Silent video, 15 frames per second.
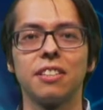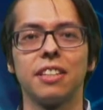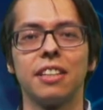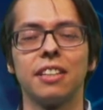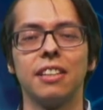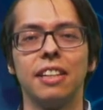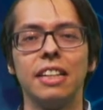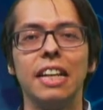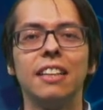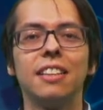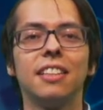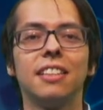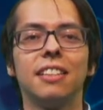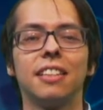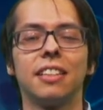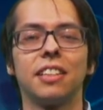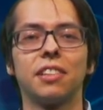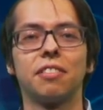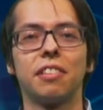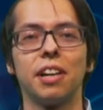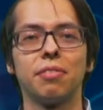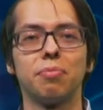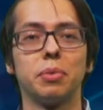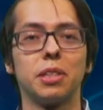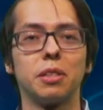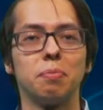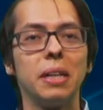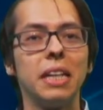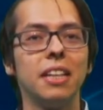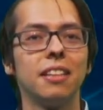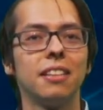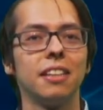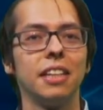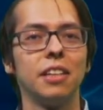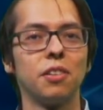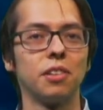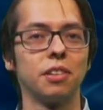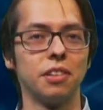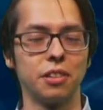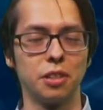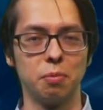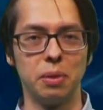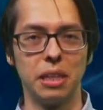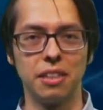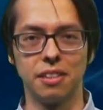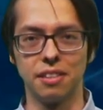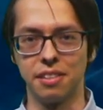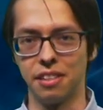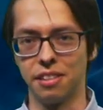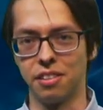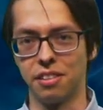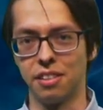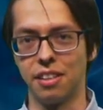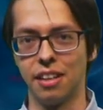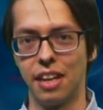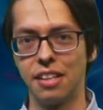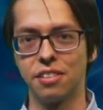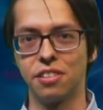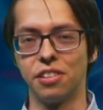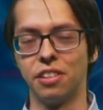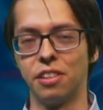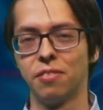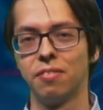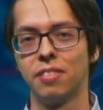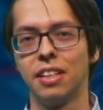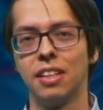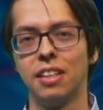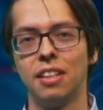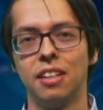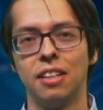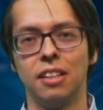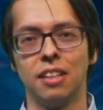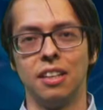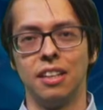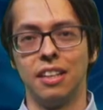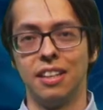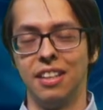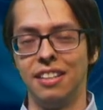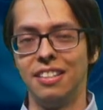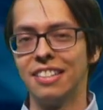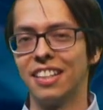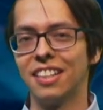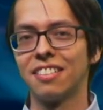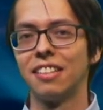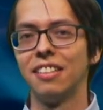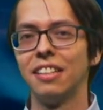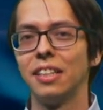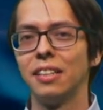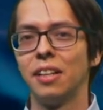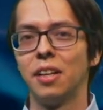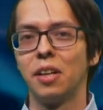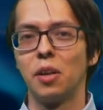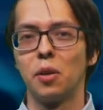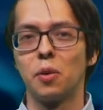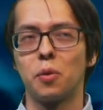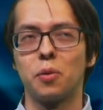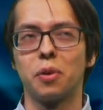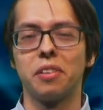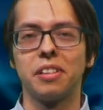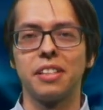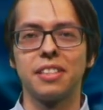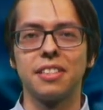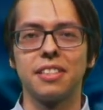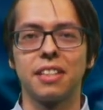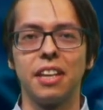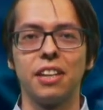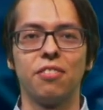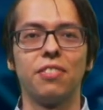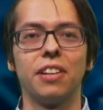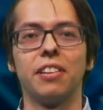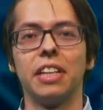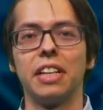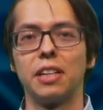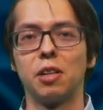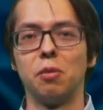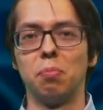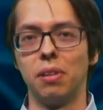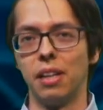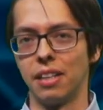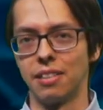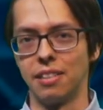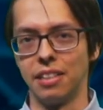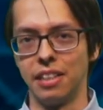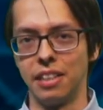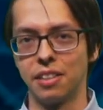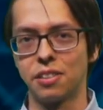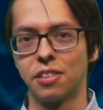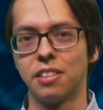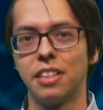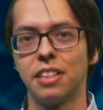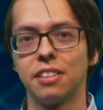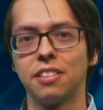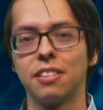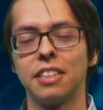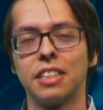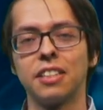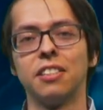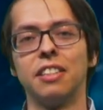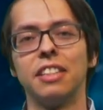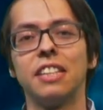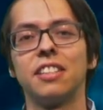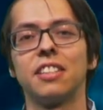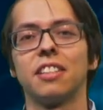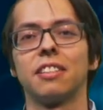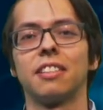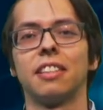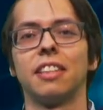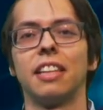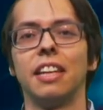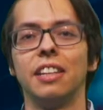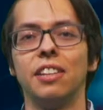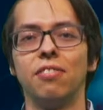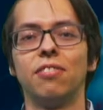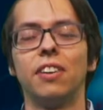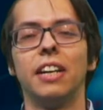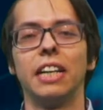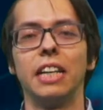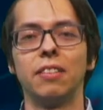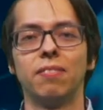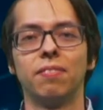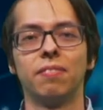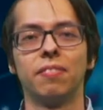that an entity in the graph must meet in order to be considered an answer. In general, queries can vary in complexity according to the conditions that they define.